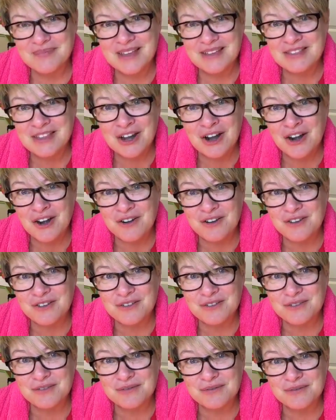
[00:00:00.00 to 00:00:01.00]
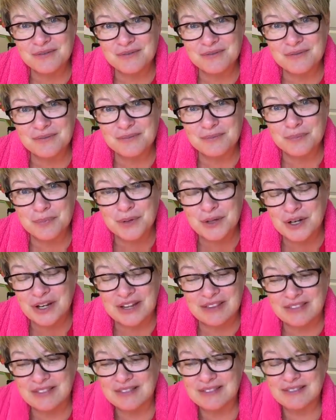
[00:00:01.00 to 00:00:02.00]
that are put
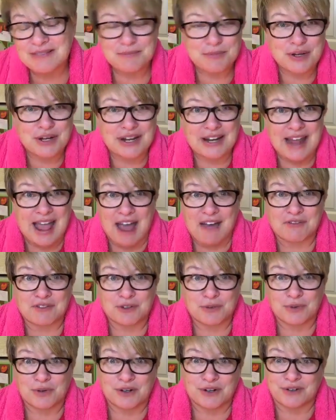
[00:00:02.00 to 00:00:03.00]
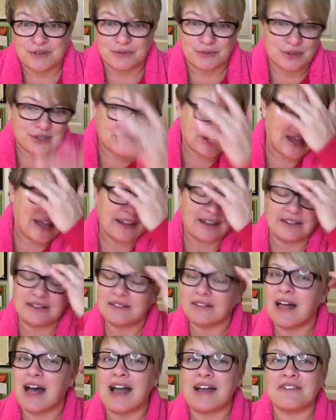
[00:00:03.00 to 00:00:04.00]
in put in after we're we're done
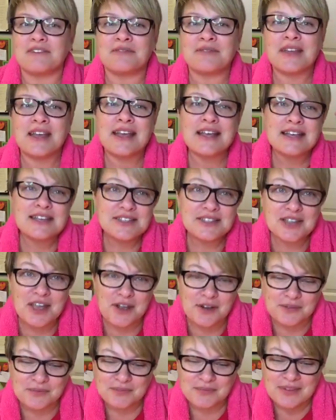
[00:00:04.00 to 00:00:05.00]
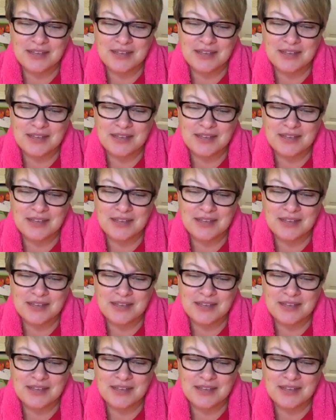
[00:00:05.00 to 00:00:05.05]
live so